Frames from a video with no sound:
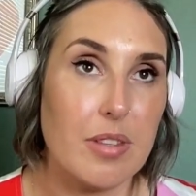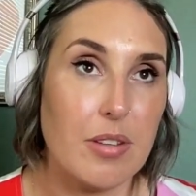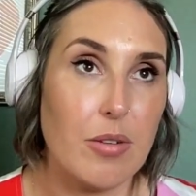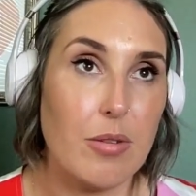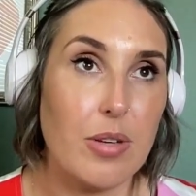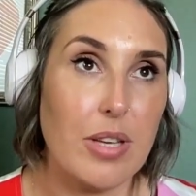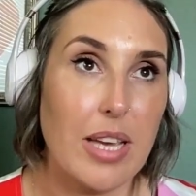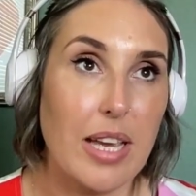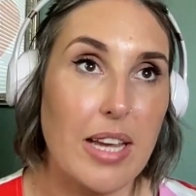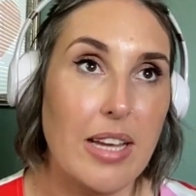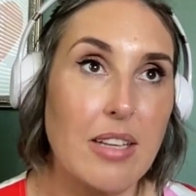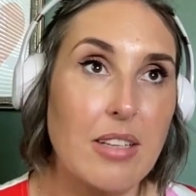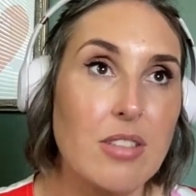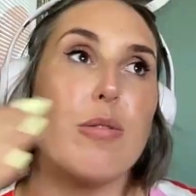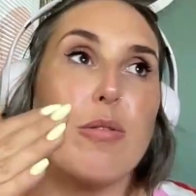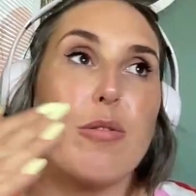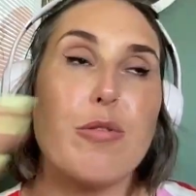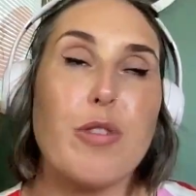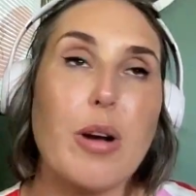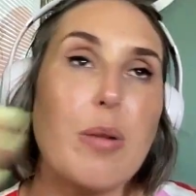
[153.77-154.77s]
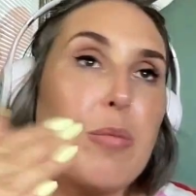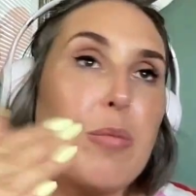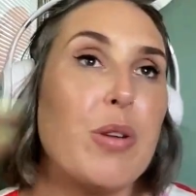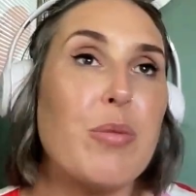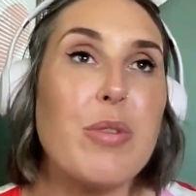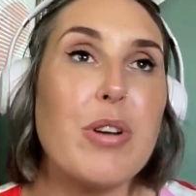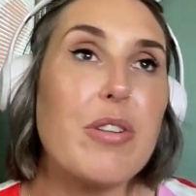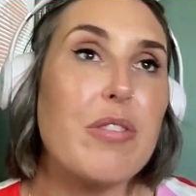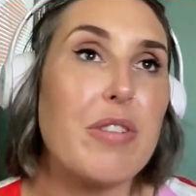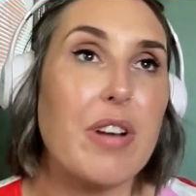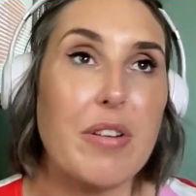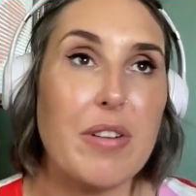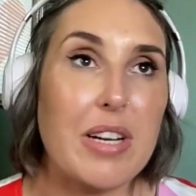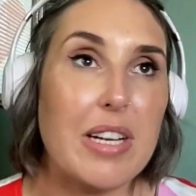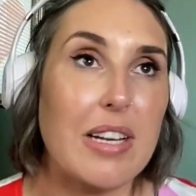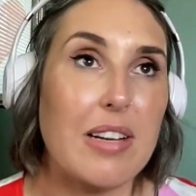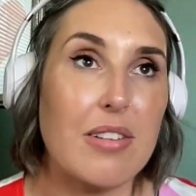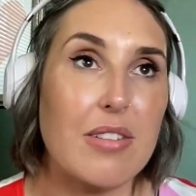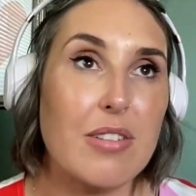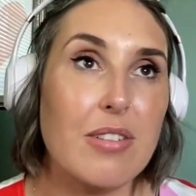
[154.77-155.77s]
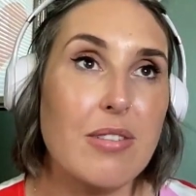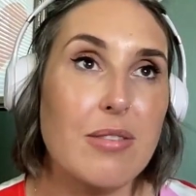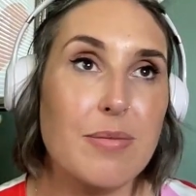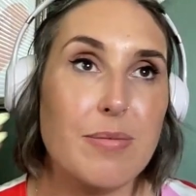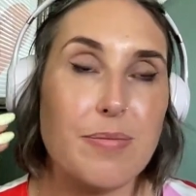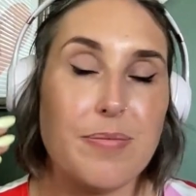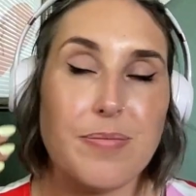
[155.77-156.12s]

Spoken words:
Okay? From when we're very little,